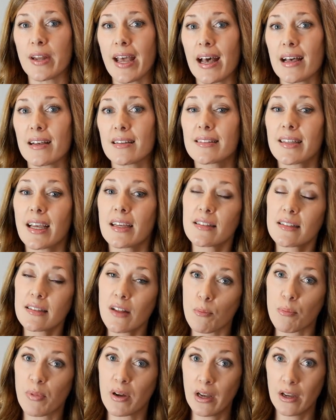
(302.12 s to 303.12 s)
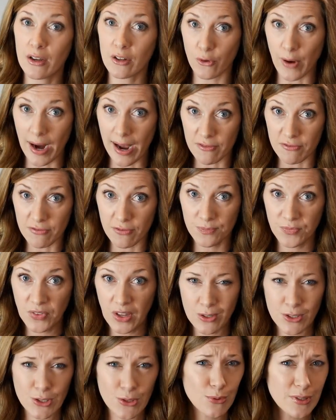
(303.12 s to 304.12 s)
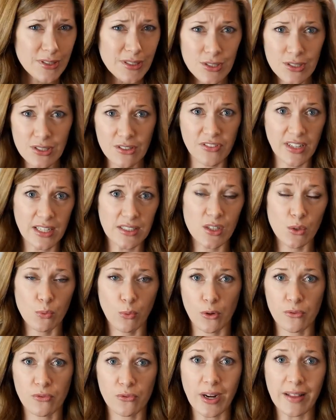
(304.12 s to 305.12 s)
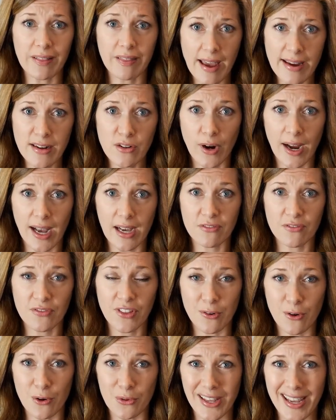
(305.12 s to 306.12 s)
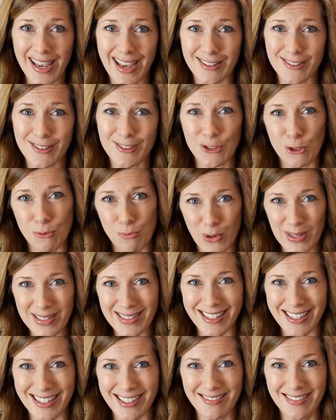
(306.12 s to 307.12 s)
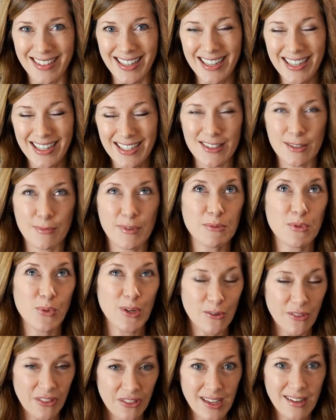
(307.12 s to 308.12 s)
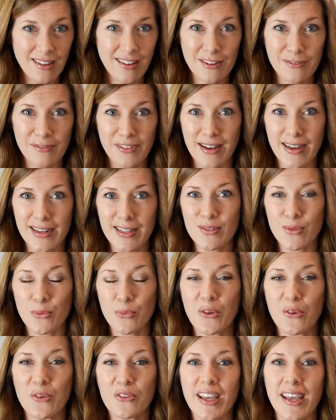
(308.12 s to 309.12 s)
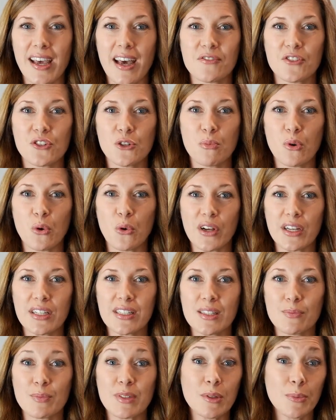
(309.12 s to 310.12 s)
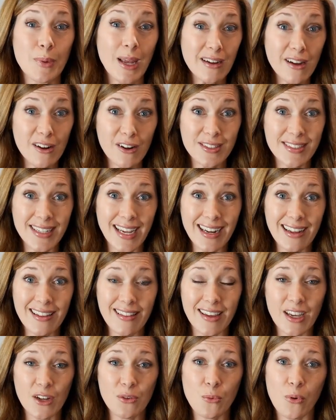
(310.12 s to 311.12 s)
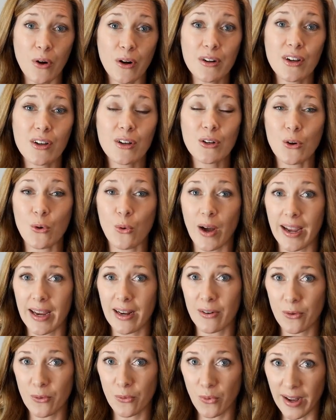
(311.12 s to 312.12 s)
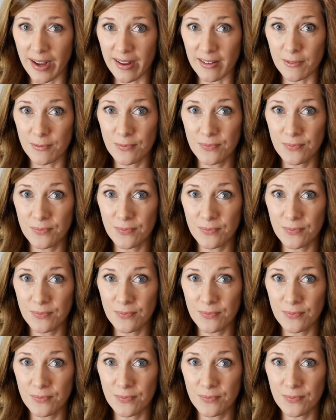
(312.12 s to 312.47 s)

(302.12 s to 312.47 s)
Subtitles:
as a slope graph, which is really just a fancy word for a line graph that only has 2 points in it. Sometimes we don't think of lines when we only have 2 points, but depending on our data, they can work quite well.